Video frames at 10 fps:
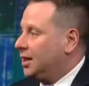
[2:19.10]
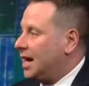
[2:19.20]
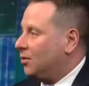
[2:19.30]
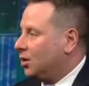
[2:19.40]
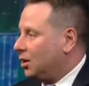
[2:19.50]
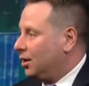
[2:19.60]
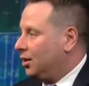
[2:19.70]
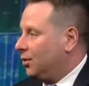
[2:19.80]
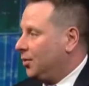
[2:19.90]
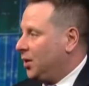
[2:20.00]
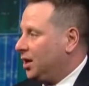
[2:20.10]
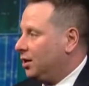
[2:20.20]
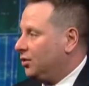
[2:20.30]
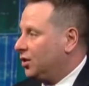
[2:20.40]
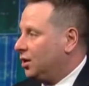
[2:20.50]
now are arguing
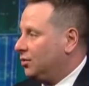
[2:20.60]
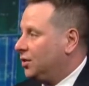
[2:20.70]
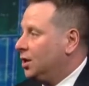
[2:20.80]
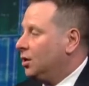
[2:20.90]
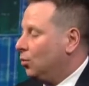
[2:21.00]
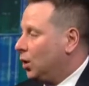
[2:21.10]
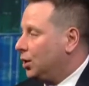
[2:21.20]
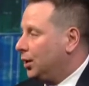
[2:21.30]
because of what